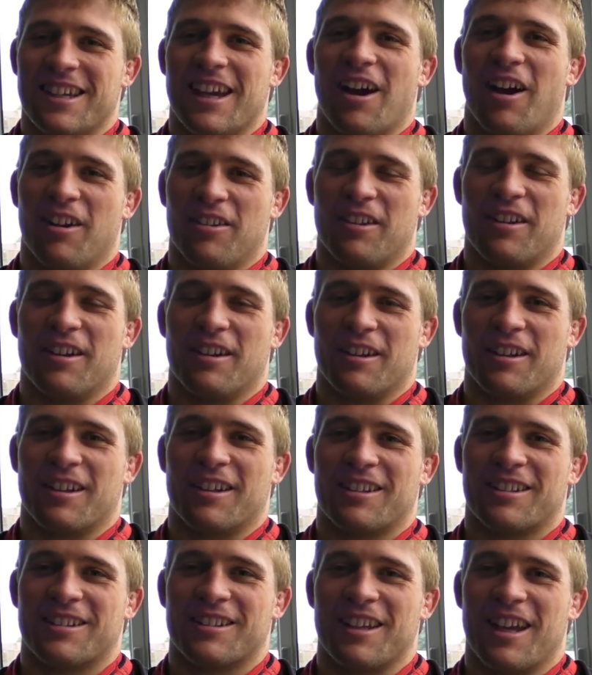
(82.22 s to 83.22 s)
Yeah, I did it
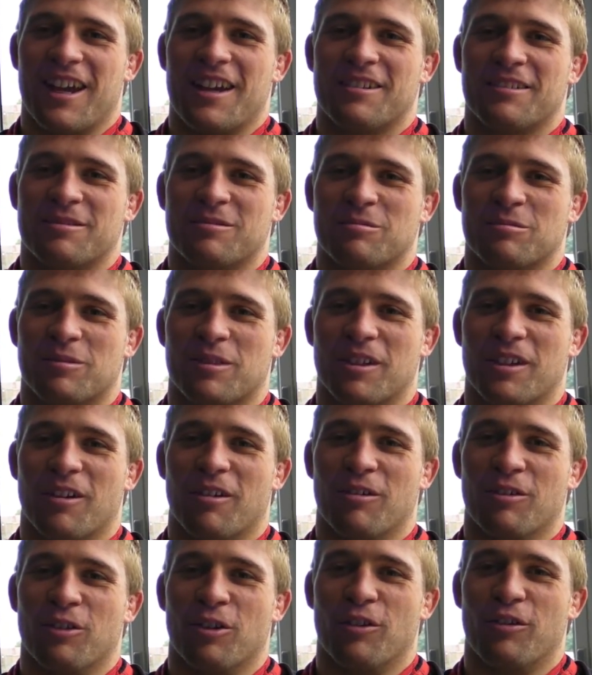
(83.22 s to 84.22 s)
in a, good
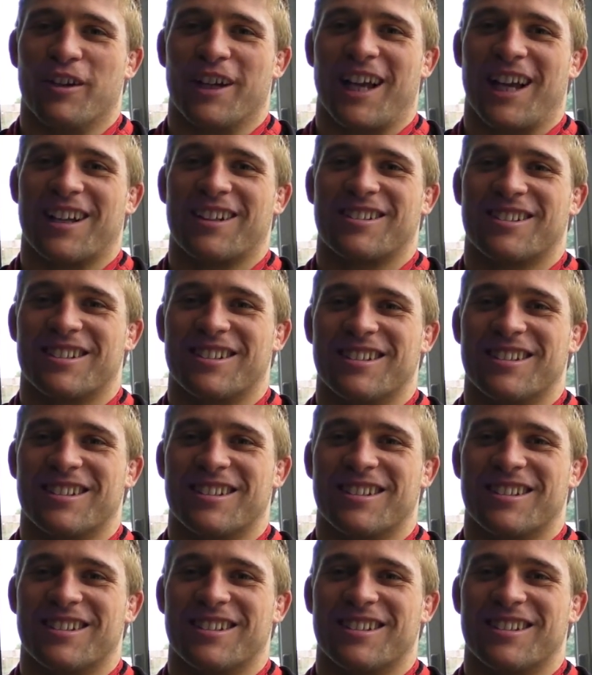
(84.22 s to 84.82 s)
old Norfolk accent.